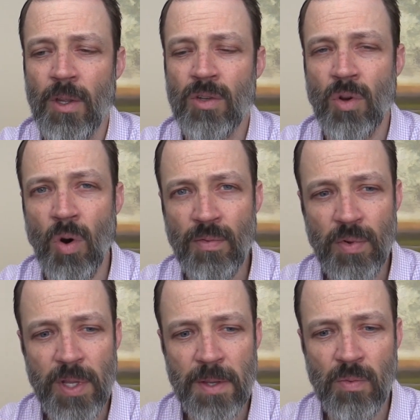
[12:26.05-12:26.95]
So
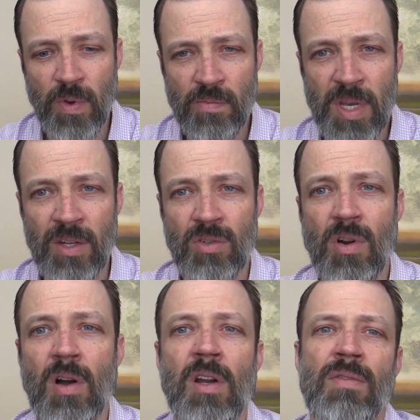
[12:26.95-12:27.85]
hopefully we've made a
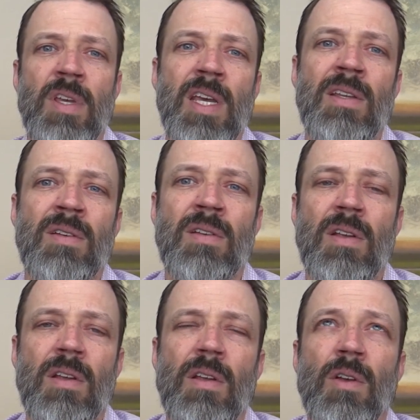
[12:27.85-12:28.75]
strong enough case
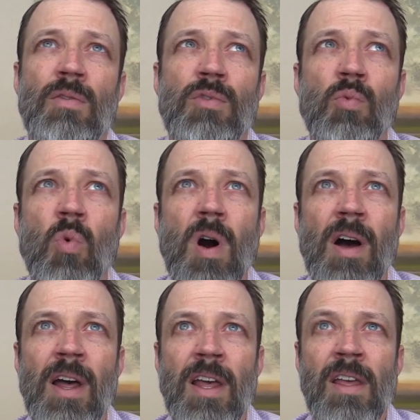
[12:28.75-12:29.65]
for
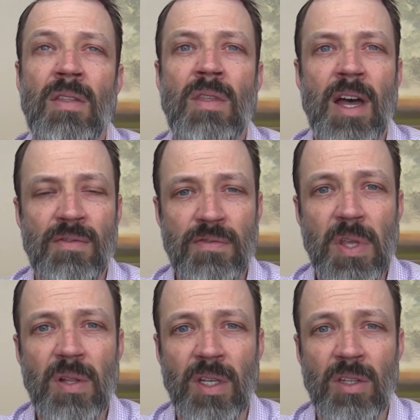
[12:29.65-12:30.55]
why that
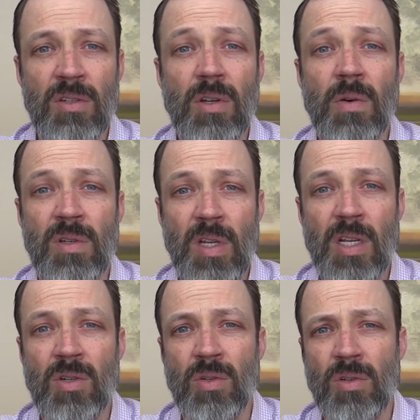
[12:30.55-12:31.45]
feeling is so
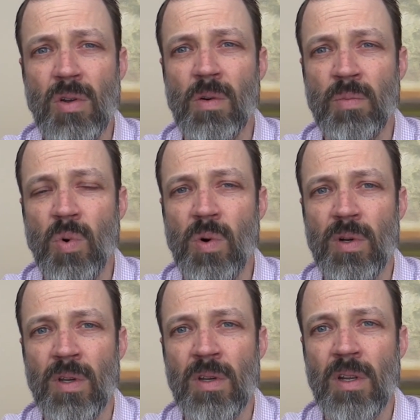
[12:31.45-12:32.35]
essential, so
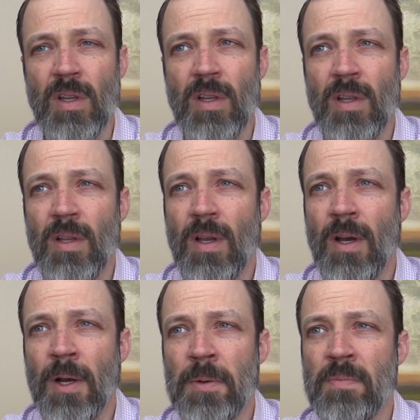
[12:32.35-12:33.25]
important,
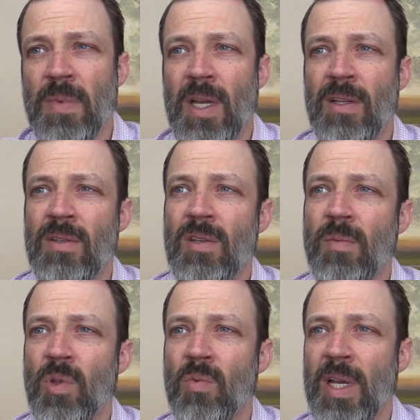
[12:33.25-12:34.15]
and
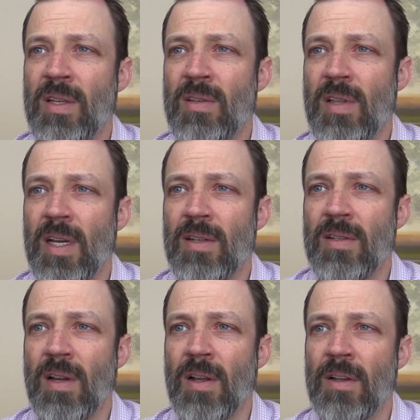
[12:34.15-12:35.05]
some of the ways
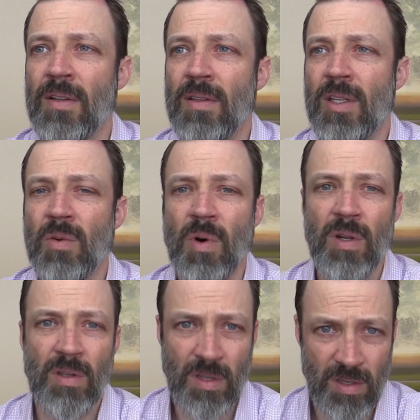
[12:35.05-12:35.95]
that you want
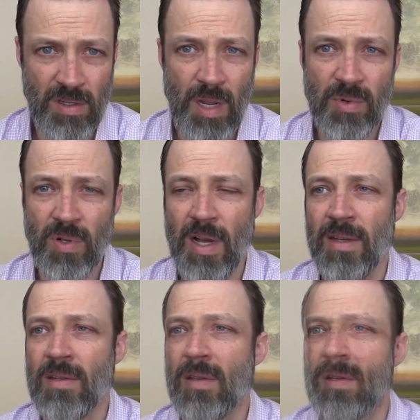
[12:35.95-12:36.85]
to
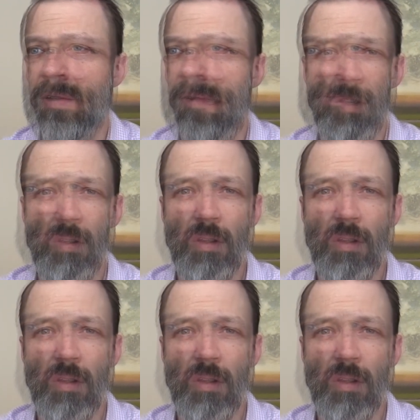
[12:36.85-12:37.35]
conceptualize this.